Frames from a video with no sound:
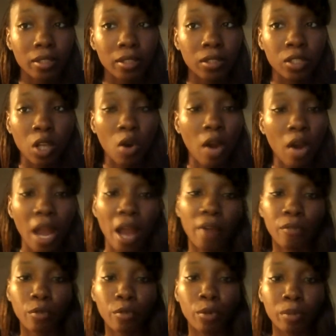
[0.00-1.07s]
don't
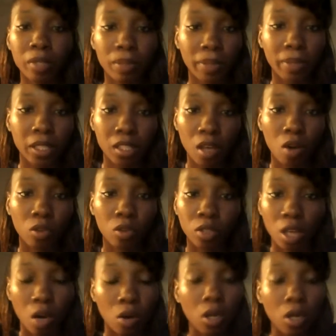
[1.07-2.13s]
have room to be told
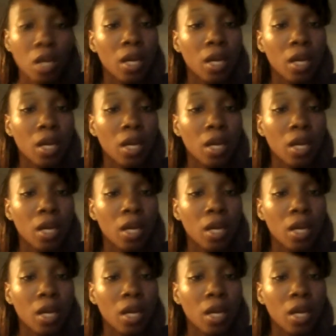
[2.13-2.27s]
no.